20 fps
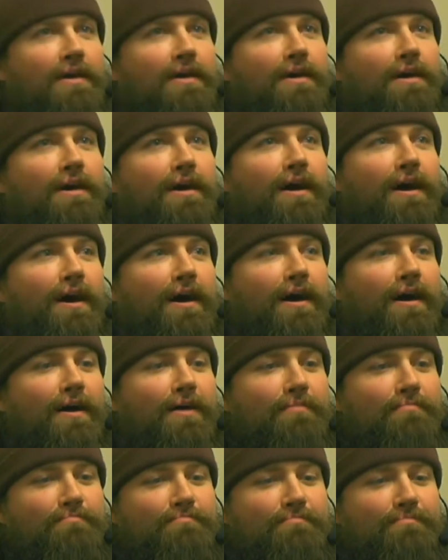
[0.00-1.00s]
I
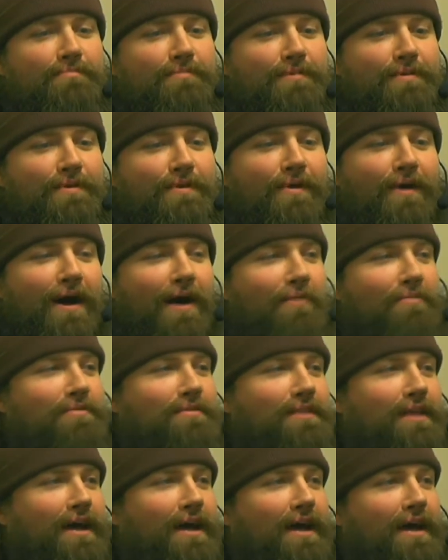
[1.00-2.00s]
would
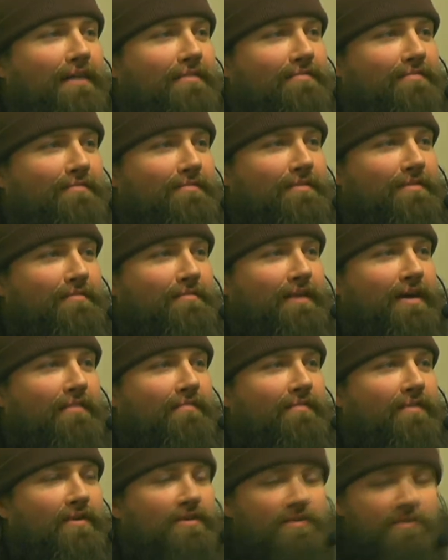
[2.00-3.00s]
laugh that
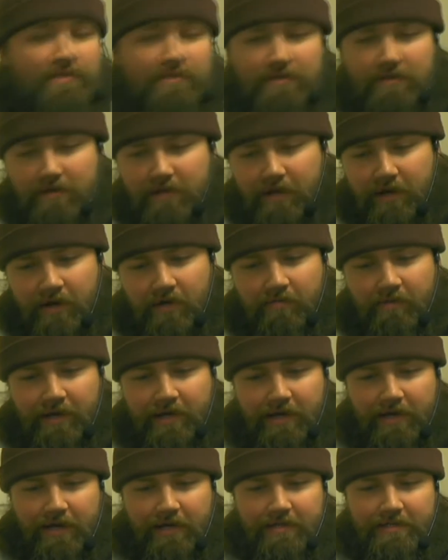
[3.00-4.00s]
first year
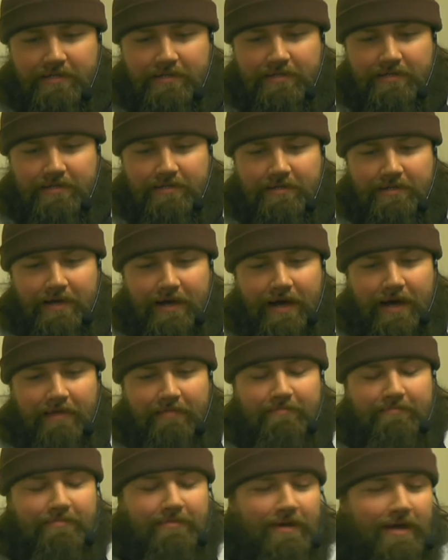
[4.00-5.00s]
because
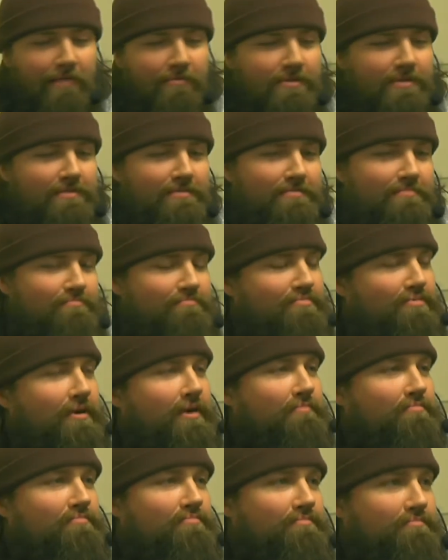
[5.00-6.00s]
I was pretty
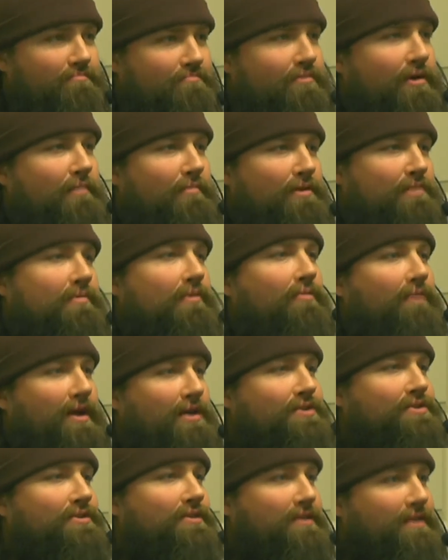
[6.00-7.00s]
much my red
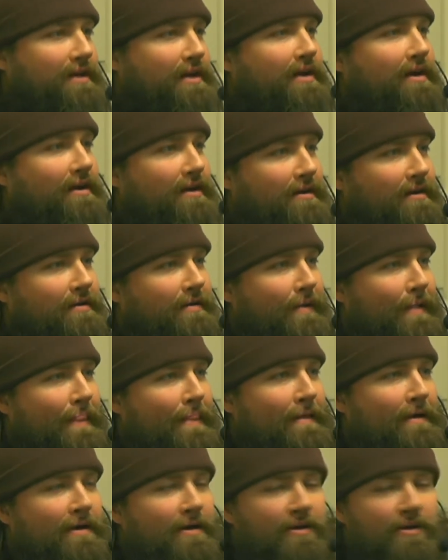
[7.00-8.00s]
shirt year,
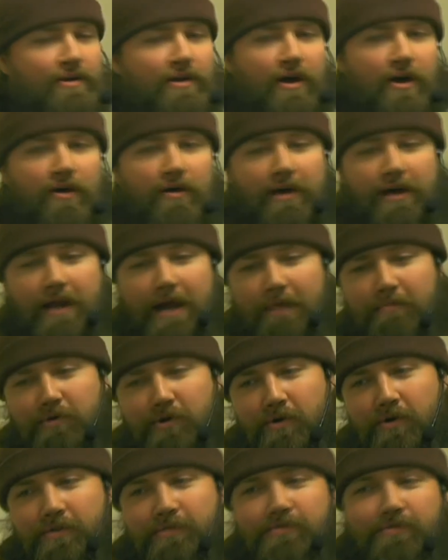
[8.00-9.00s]
and I'm
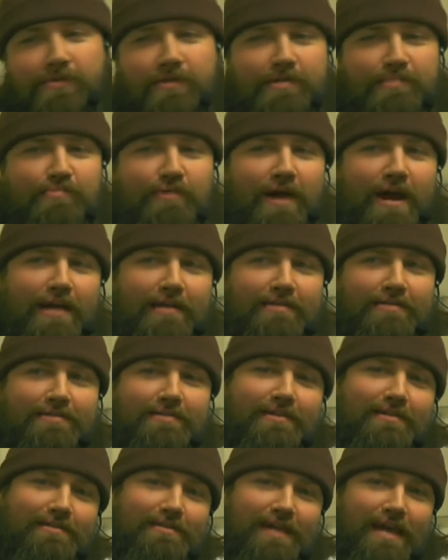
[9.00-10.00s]
going through these
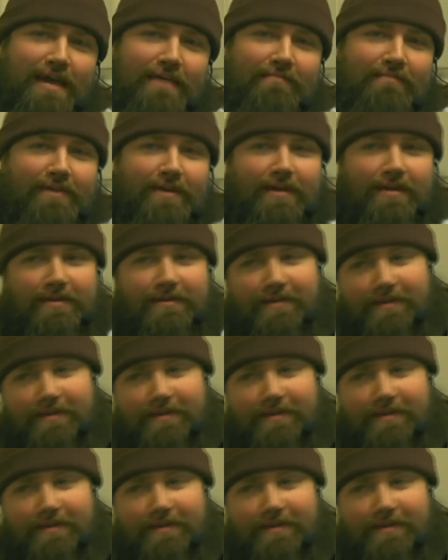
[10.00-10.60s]
practices having,